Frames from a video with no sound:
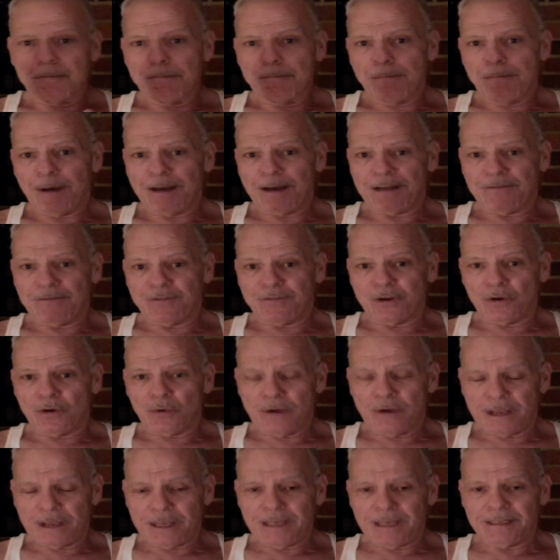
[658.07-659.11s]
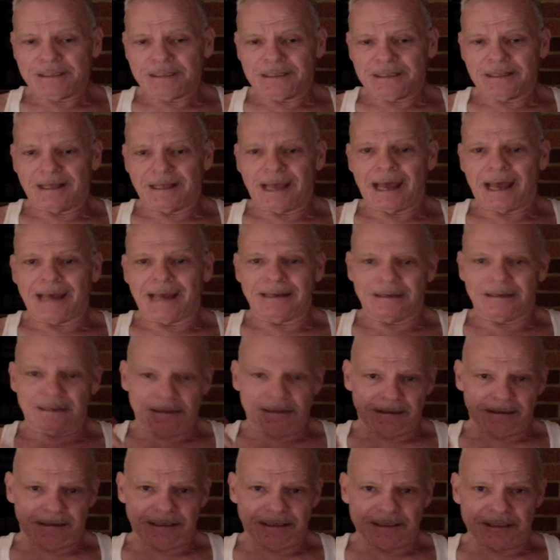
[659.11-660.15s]
but if you're into that,
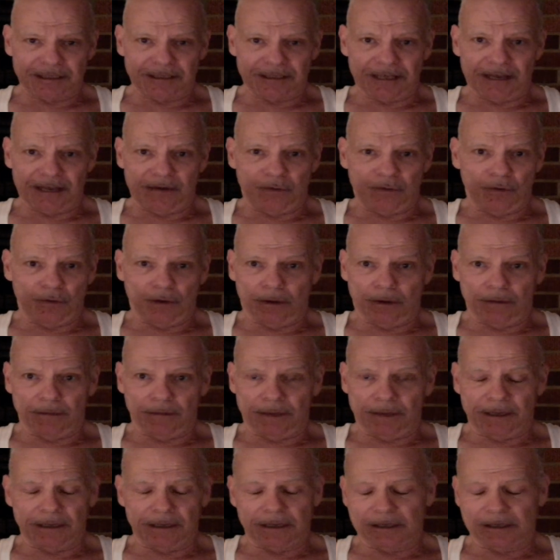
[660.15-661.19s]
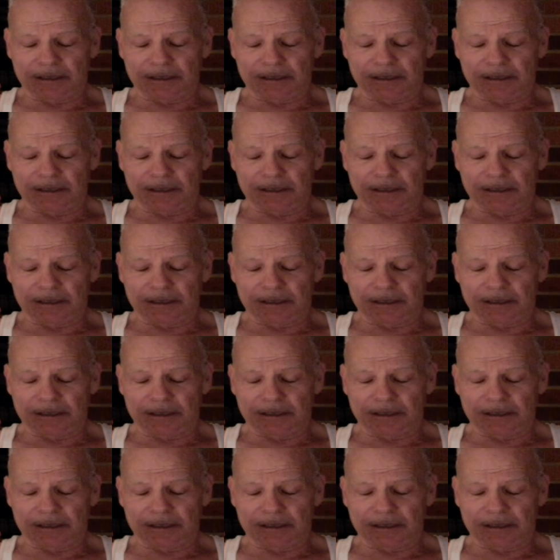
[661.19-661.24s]
this thing will, it's